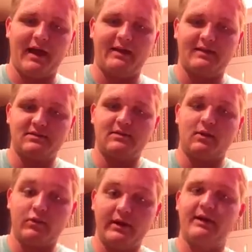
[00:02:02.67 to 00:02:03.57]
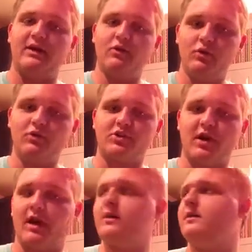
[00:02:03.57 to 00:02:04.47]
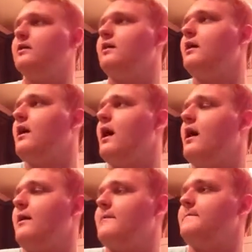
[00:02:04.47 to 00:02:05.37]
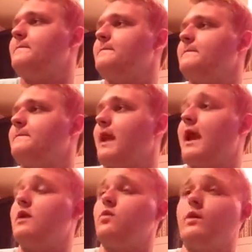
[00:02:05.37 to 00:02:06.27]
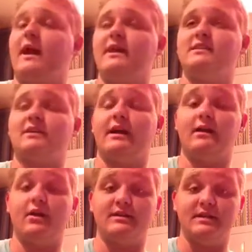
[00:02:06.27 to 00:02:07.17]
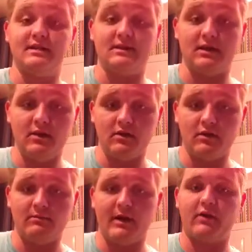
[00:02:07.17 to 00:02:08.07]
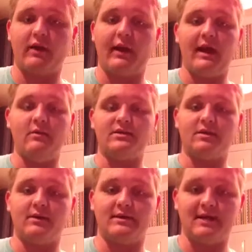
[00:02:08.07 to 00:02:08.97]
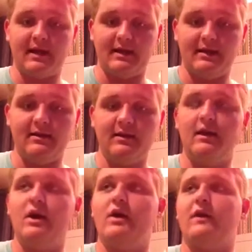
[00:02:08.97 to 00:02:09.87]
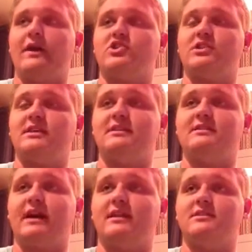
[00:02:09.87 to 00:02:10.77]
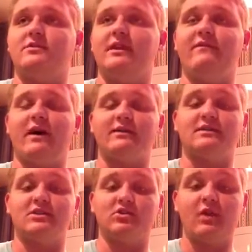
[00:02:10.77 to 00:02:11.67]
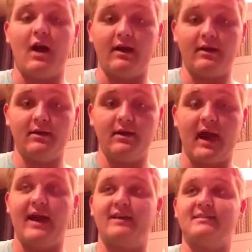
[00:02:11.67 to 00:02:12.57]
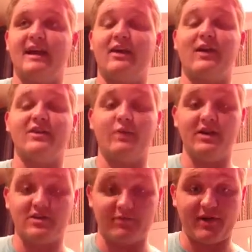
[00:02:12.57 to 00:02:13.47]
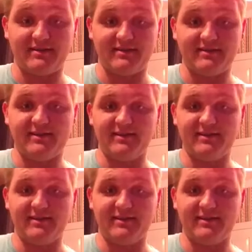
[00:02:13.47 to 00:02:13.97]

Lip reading: at it. It's a really cool truck. And when I decided to go to TCU, my great aunt was so excited that she decided to give us the truck as a graduation present.